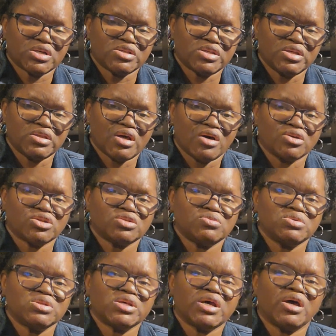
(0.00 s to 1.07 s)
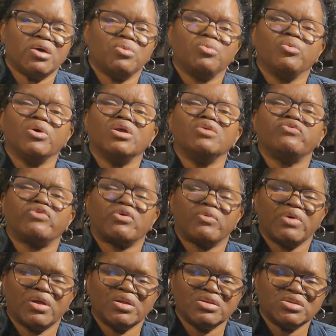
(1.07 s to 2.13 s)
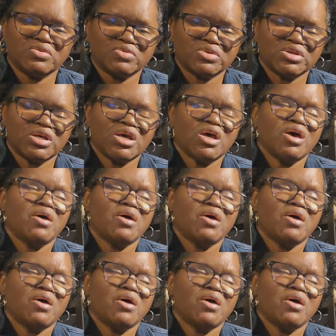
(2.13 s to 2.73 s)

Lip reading: because he thought she was at one of her relatives,